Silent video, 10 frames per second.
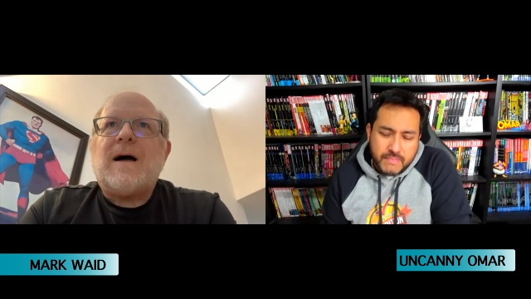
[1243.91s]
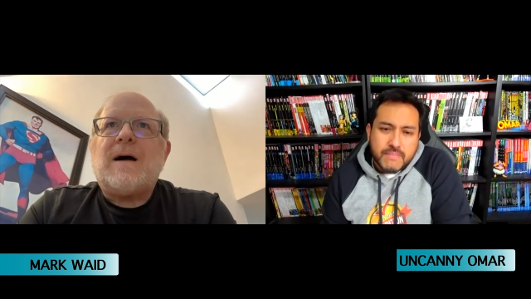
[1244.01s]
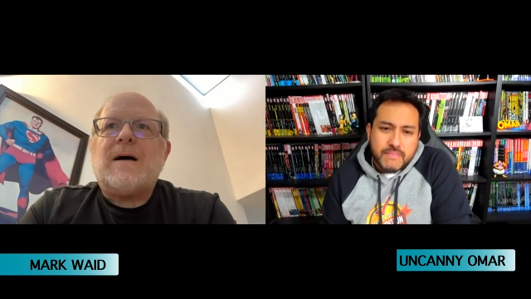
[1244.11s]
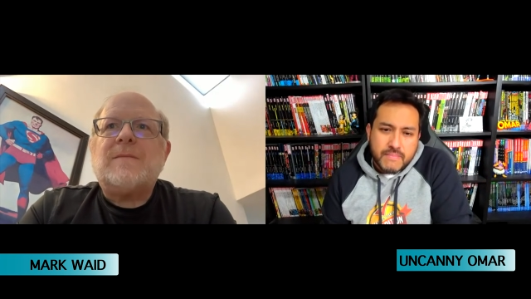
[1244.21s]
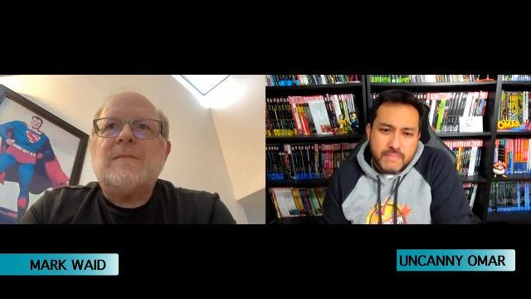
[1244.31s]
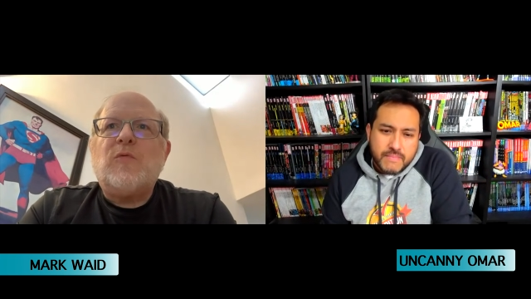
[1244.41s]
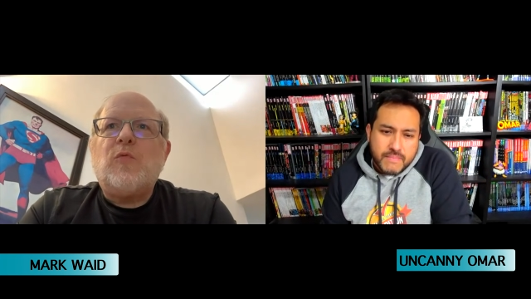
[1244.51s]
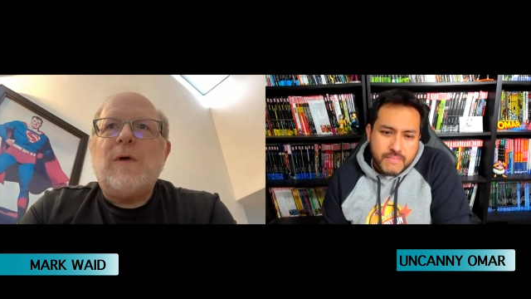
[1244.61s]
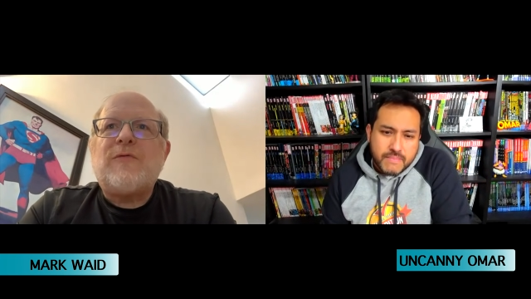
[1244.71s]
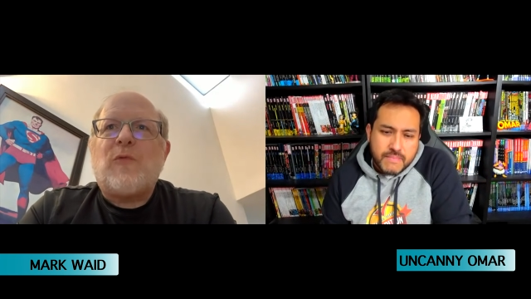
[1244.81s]
Speaker 1: um,
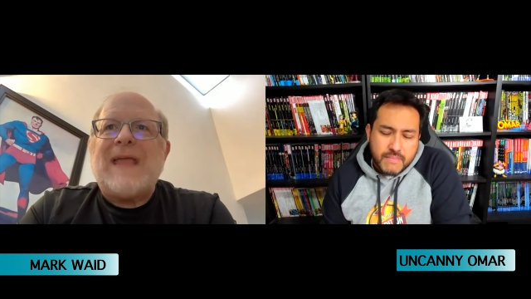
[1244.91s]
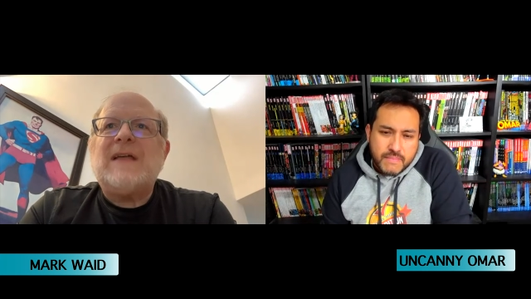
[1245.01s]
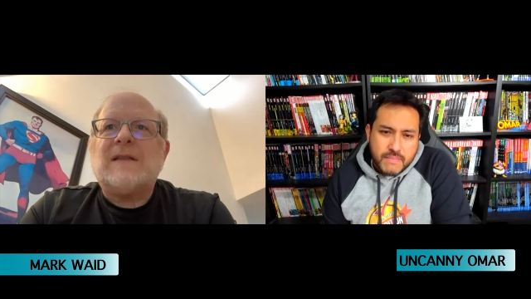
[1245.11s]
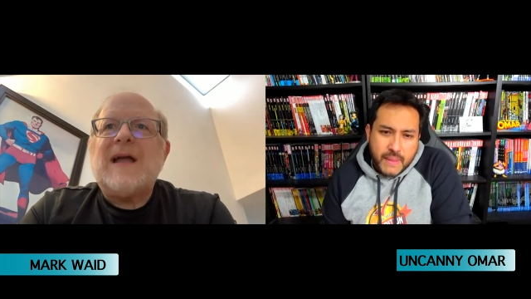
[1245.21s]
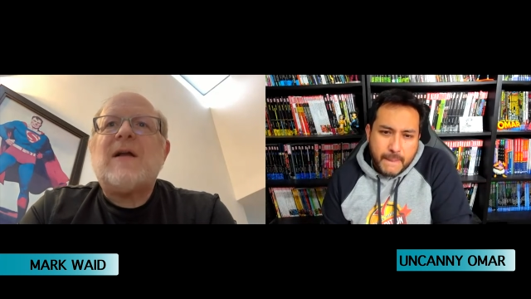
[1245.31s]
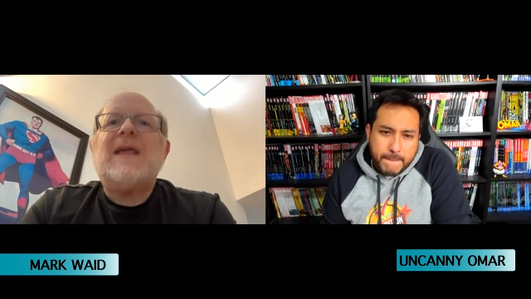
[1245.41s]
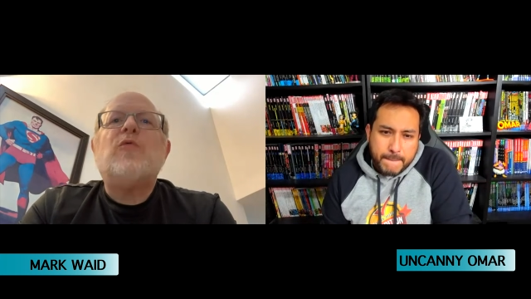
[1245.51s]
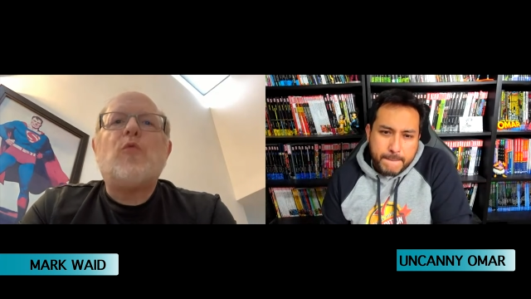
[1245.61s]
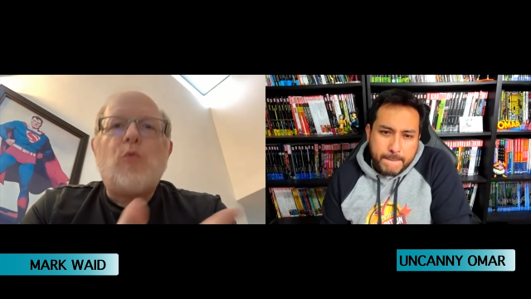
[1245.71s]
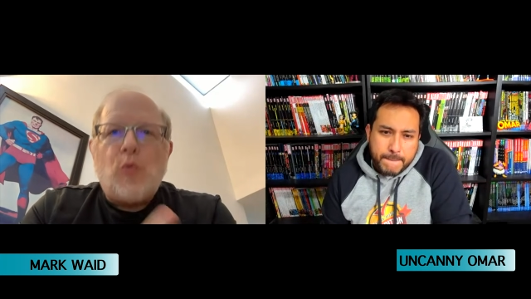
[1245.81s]
with regularity,